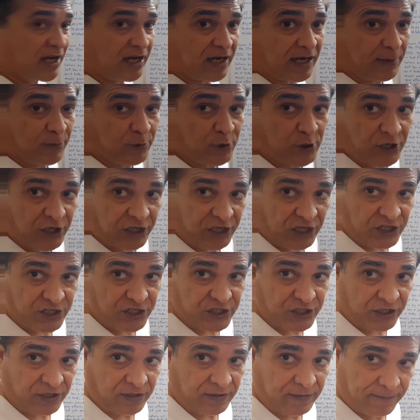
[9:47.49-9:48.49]

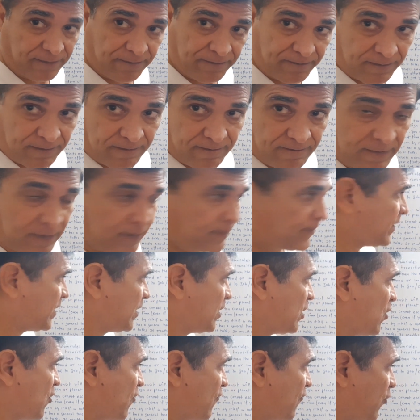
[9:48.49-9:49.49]
communication.
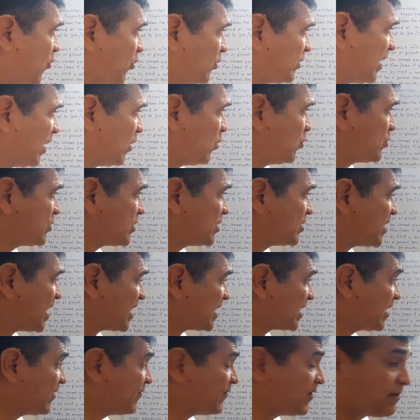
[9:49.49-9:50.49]
Fourth house,
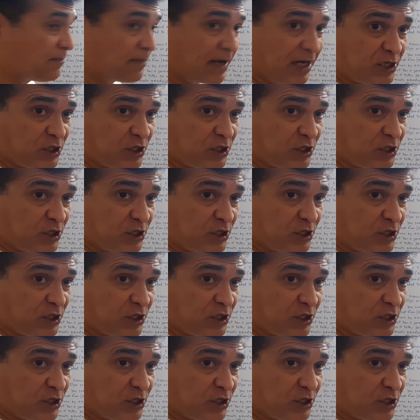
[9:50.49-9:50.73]
Saturn will make